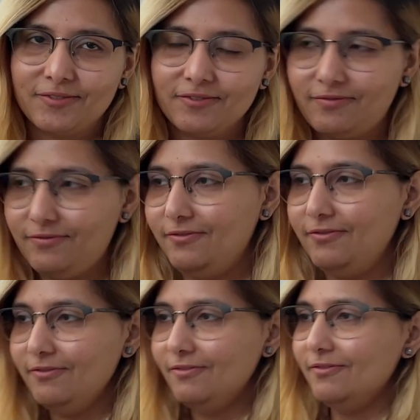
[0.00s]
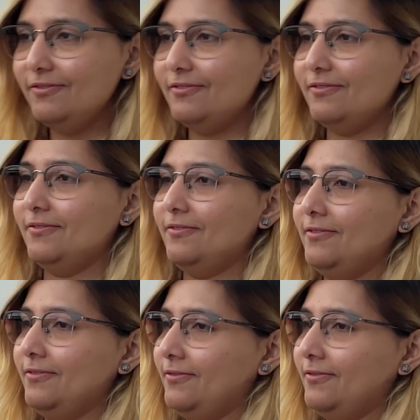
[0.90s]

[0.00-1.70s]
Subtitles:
No one is speaking in this clip.